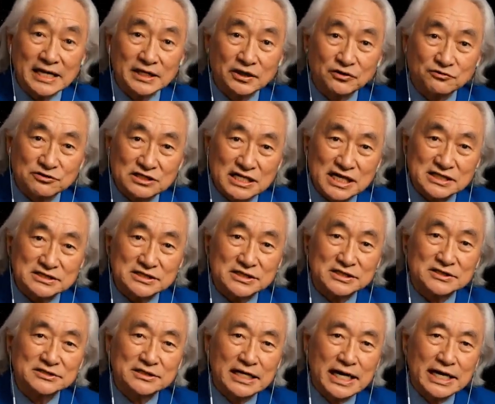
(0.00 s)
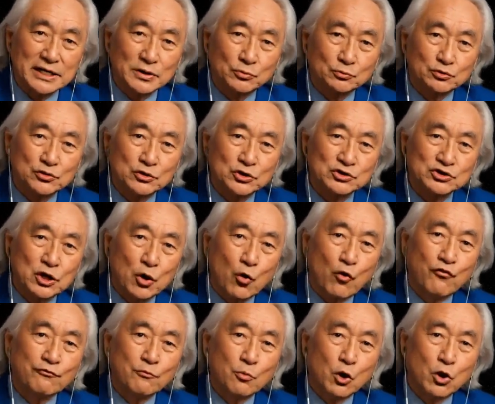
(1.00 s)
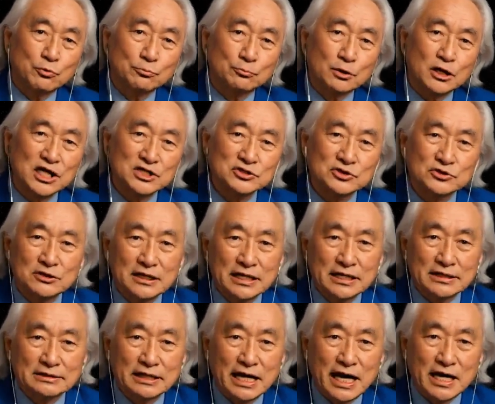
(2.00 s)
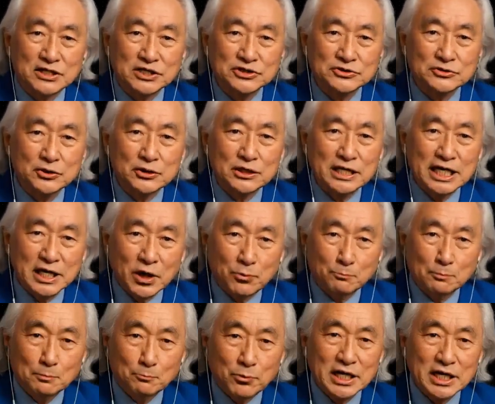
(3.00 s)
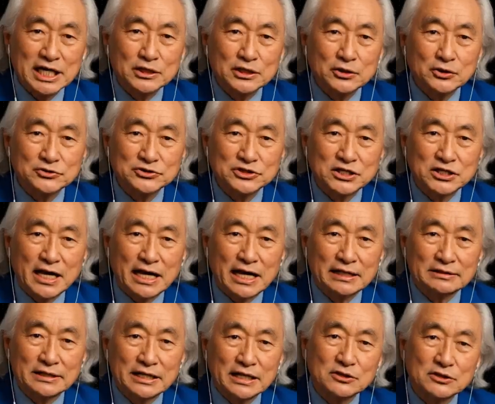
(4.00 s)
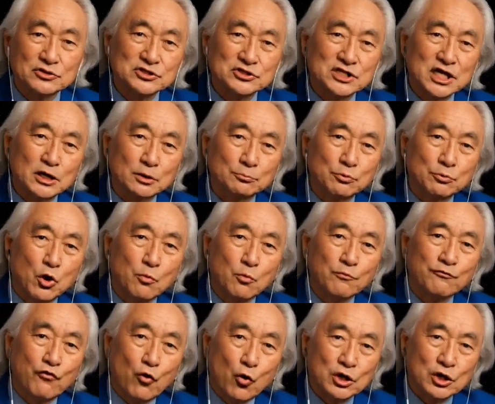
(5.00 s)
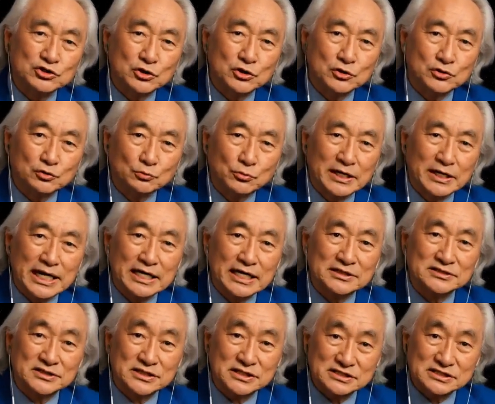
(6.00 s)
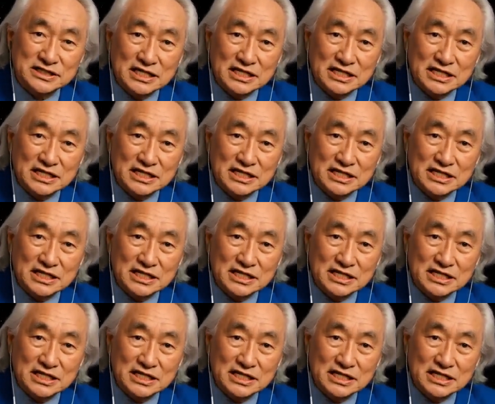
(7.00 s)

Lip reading: Oumuamua came in from above, from the northern sky, which is the general direction that the solar system is moving. So